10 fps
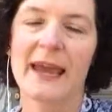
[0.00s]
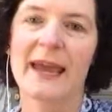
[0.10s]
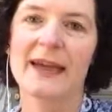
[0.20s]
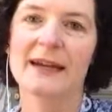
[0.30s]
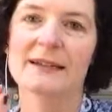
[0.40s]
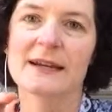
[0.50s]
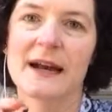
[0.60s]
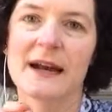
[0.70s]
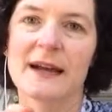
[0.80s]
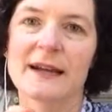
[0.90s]
and
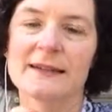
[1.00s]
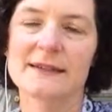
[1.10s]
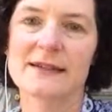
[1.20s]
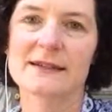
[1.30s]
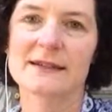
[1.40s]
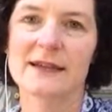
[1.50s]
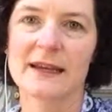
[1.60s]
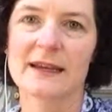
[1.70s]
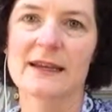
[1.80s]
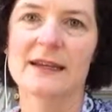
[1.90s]
I
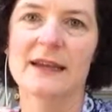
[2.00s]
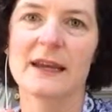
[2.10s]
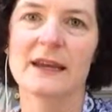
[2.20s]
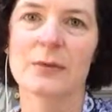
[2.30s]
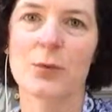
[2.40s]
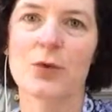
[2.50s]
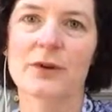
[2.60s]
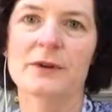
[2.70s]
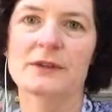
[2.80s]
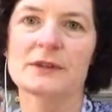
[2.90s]
designated an
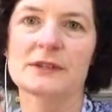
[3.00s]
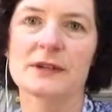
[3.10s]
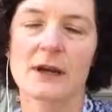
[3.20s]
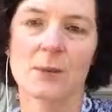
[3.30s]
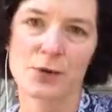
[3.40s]
important